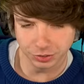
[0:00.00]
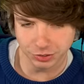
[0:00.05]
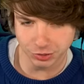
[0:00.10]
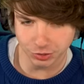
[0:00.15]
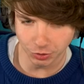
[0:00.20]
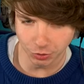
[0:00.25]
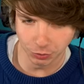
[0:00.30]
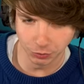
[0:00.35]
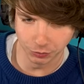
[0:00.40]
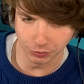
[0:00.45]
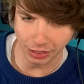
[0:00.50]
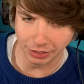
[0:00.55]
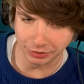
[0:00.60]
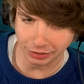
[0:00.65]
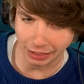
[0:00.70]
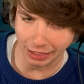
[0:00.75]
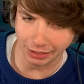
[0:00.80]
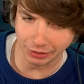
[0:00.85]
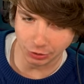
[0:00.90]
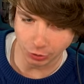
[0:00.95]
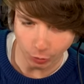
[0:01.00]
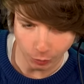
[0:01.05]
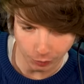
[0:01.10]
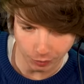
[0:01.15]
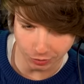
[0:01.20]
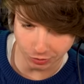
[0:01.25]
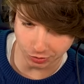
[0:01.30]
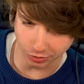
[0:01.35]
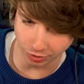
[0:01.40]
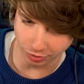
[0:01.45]
The salute that they
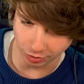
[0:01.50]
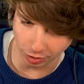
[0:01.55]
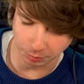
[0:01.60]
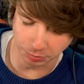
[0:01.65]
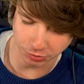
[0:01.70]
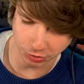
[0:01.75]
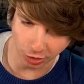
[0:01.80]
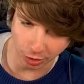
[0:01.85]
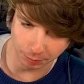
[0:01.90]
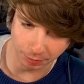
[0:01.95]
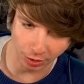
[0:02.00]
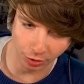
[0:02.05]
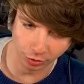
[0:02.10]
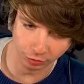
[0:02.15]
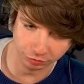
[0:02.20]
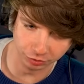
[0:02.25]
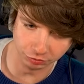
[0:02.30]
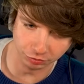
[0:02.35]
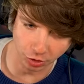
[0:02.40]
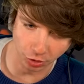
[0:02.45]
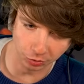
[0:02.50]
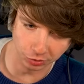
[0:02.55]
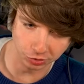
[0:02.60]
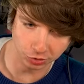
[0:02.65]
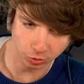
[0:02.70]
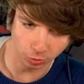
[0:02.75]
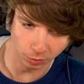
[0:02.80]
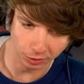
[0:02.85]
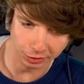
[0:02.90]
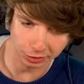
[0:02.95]
do is the thumbs up. I don't know if you've
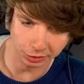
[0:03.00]
noticed